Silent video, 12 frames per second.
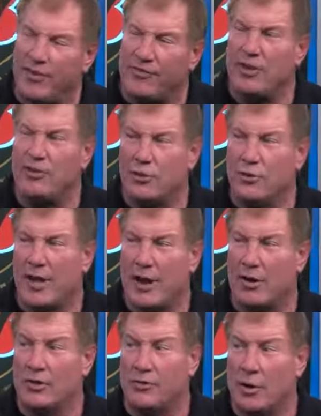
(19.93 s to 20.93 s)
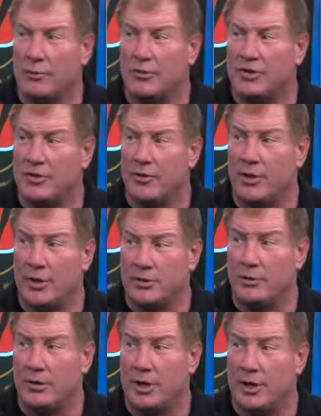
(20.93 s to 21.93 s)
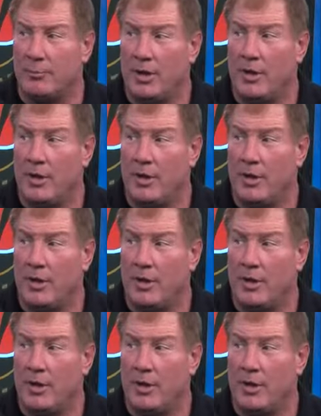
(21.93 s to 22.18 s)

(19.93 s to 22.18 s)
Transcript: 52 carries for 170 yards. Are you kidding me?